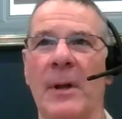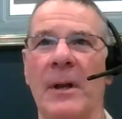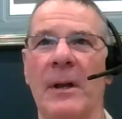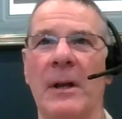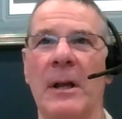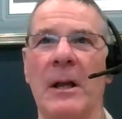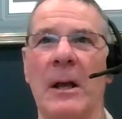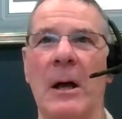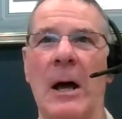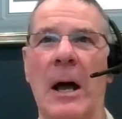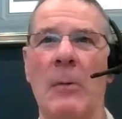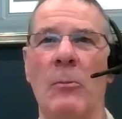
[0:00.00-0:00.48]
But
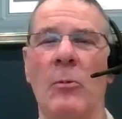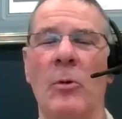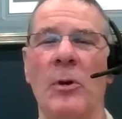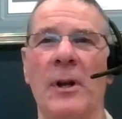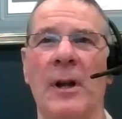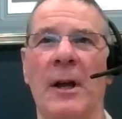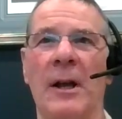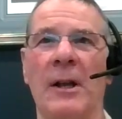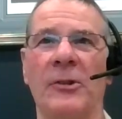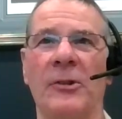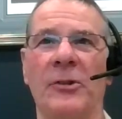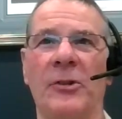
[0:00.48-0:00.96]
I
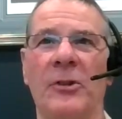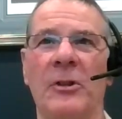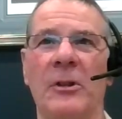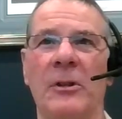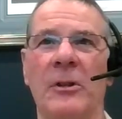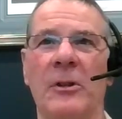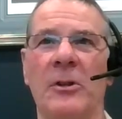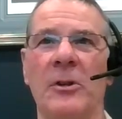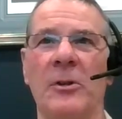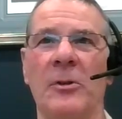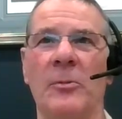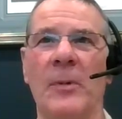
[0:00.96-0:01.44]
would ask,
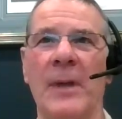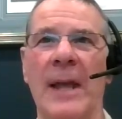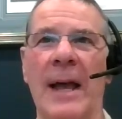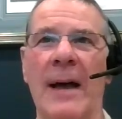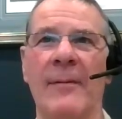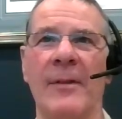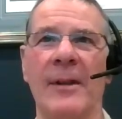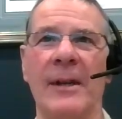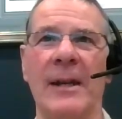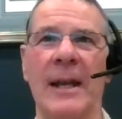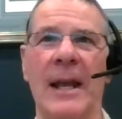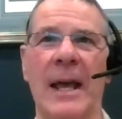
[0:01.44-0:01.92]
could we
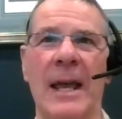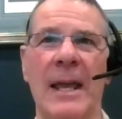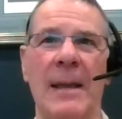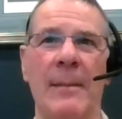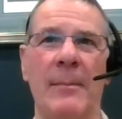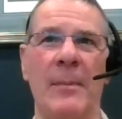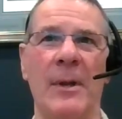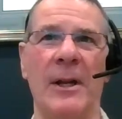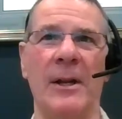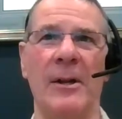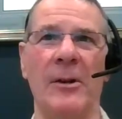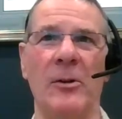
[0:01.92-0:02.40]
have a
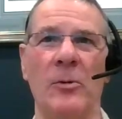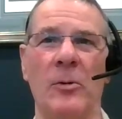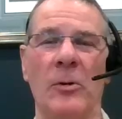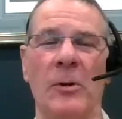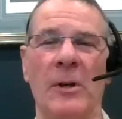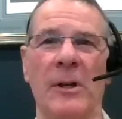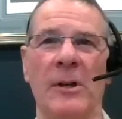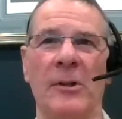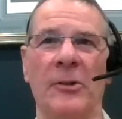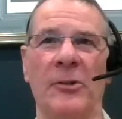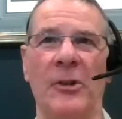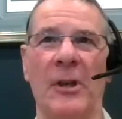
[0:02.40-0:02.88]
name and an
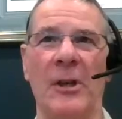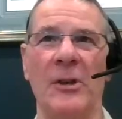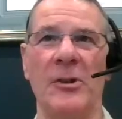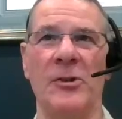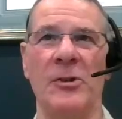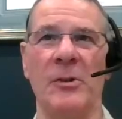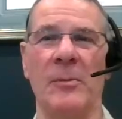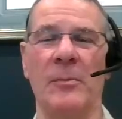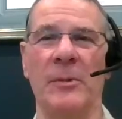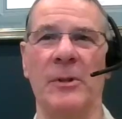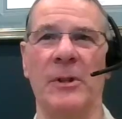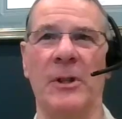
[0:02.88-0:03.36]

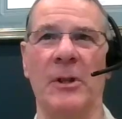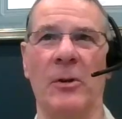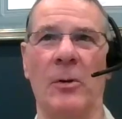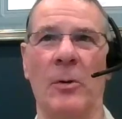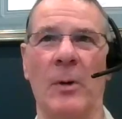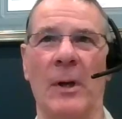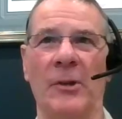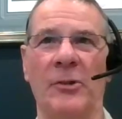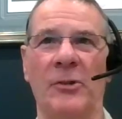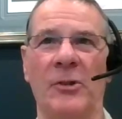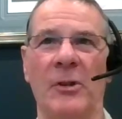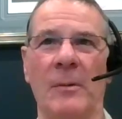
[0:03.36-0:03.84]
organization with the
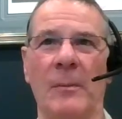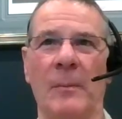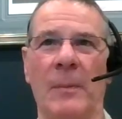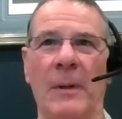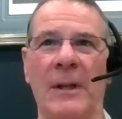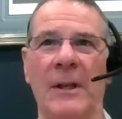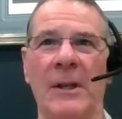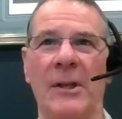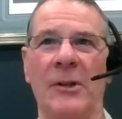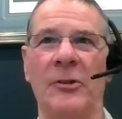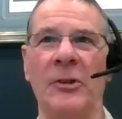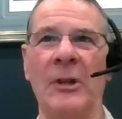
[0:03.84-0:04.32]
question,
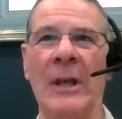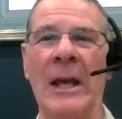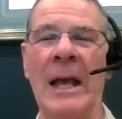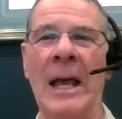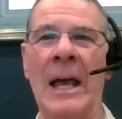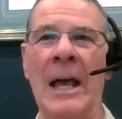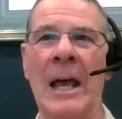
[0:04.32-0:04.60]
please?